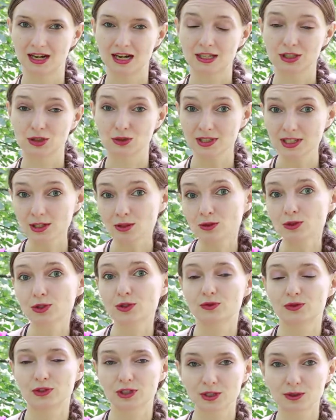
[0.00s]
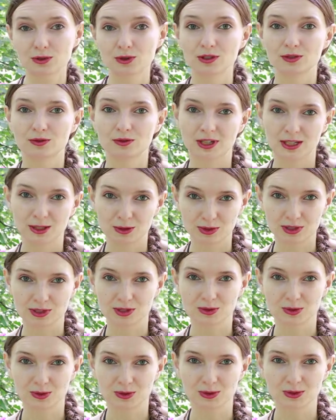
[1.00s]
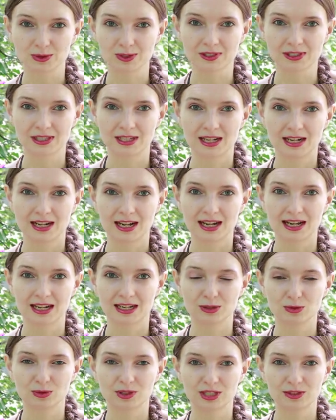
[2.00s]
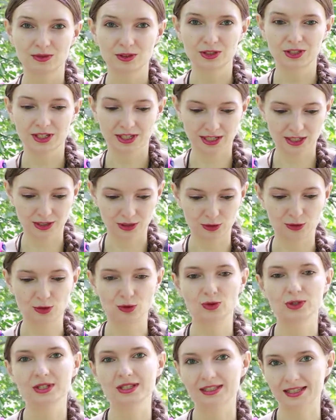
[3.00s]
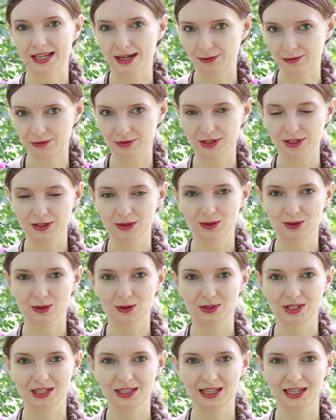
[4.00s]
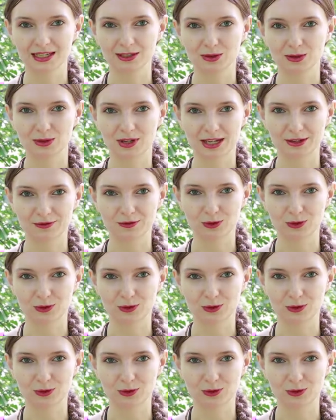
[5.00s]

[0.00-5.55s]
So they're also very good in following the rules, and whenever they are doing something, they like to have